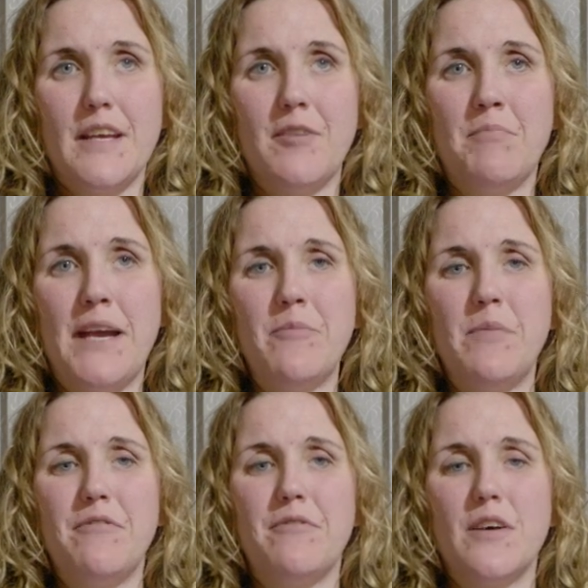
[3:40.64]
It made
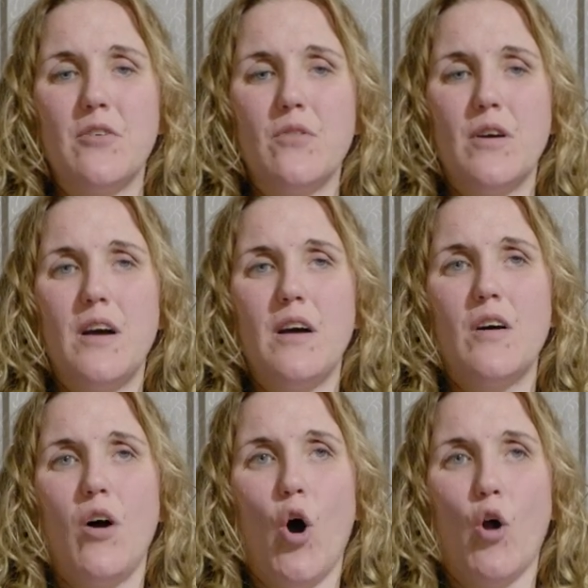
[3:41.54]
me feel
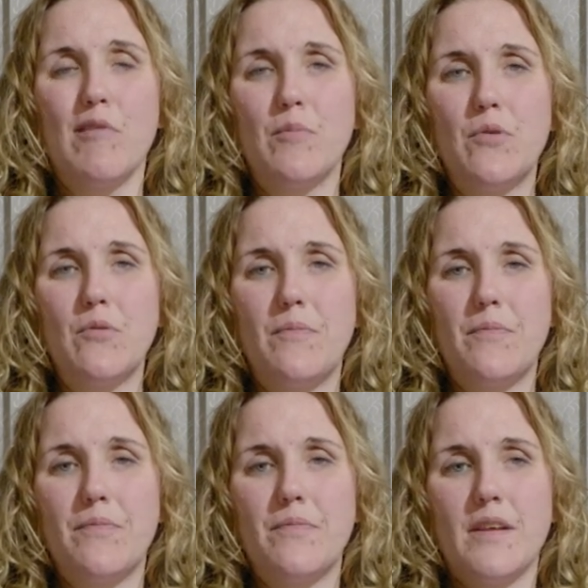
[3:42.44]
horrible.
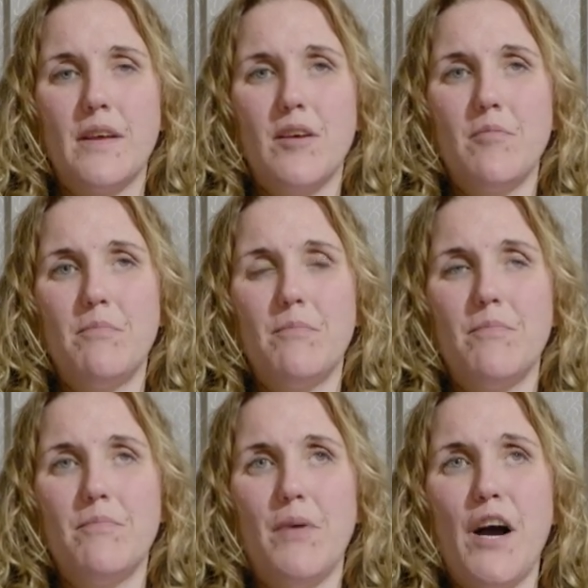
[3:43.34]

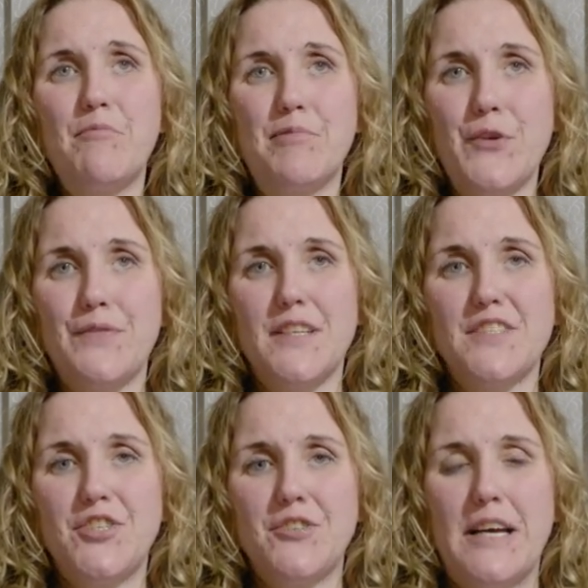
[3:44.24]
But I've proved it
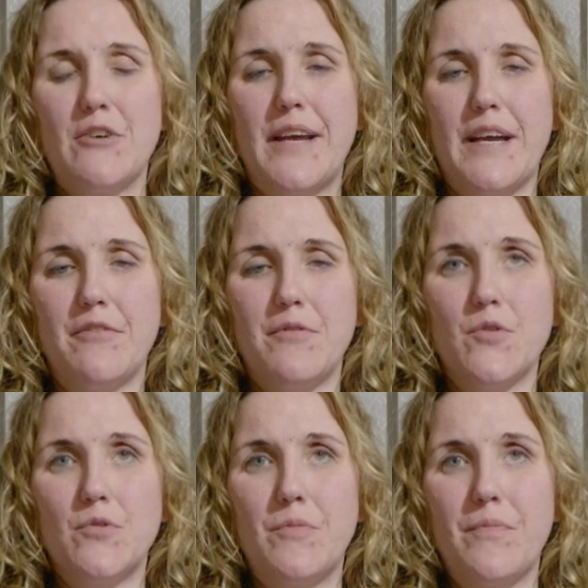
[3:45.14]
to you now,
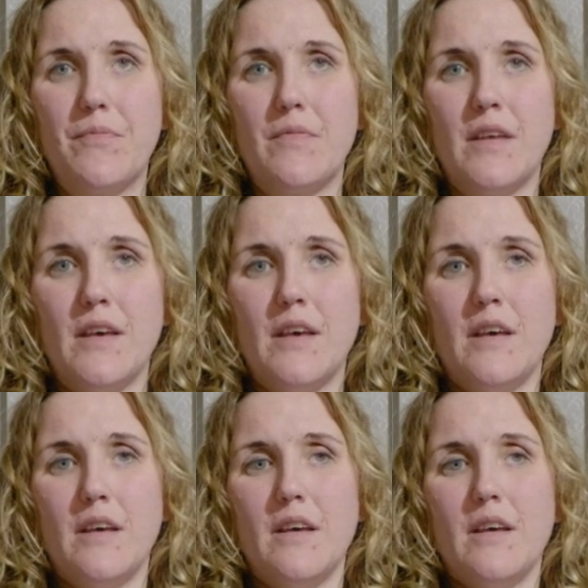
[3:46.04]
K-Fool.
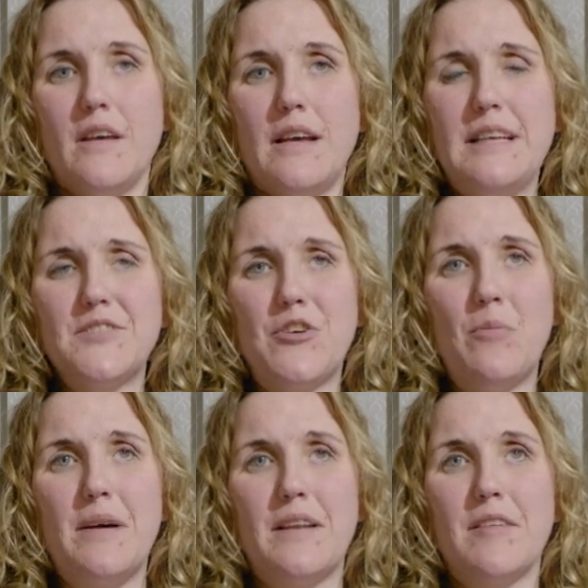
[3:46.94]
His
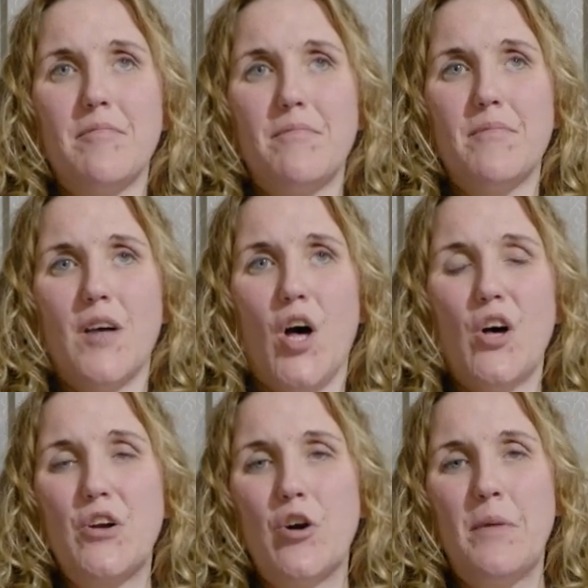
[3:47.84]
comment,
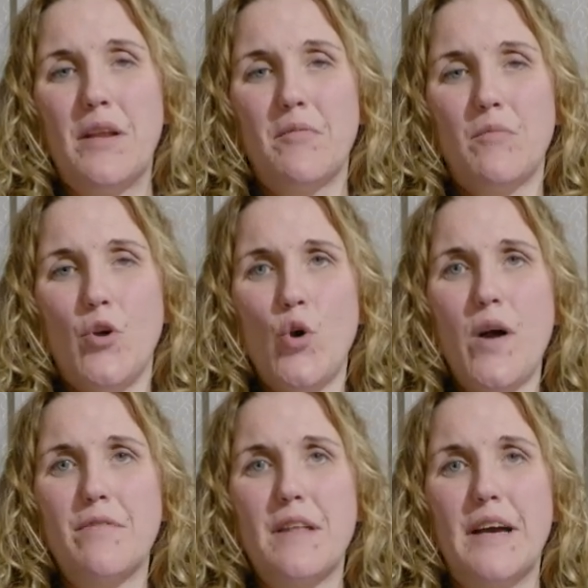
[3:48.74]
her comment,
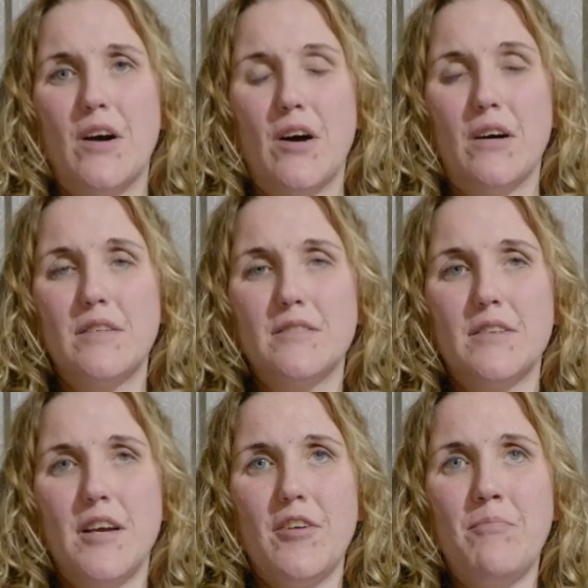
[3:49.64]
whoever they are,
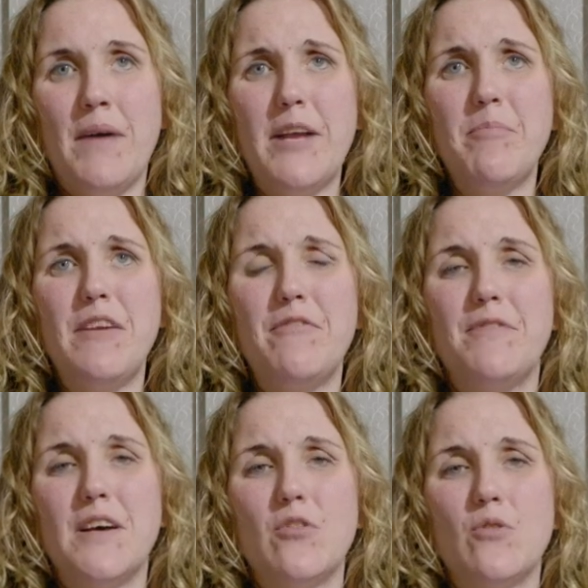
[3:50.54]
made me
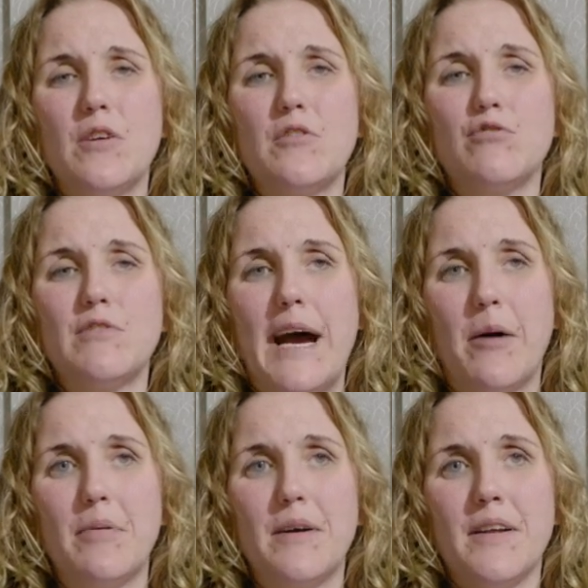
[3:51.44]
feel crap.